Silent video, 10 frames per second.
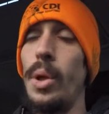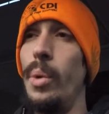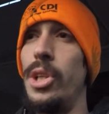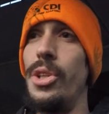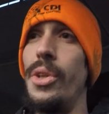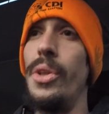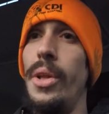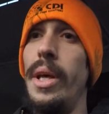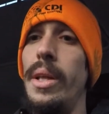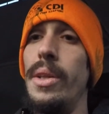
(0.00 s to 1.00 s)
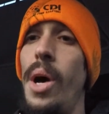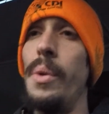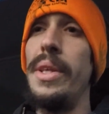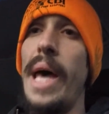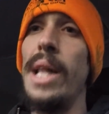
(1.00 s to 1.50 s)
Which,
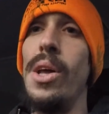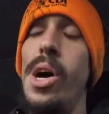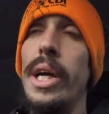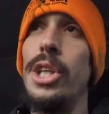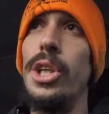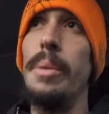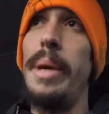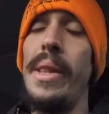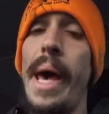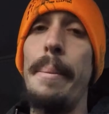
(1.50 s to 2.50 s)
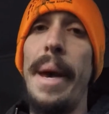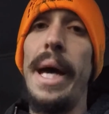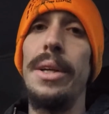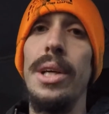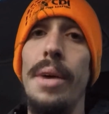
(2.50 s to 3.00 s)
only that long, it shouldn't be that
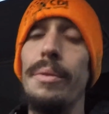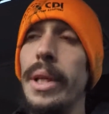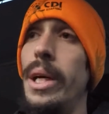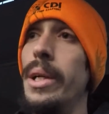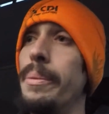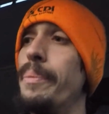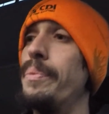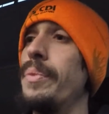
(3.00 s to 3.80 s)
bad to unflood.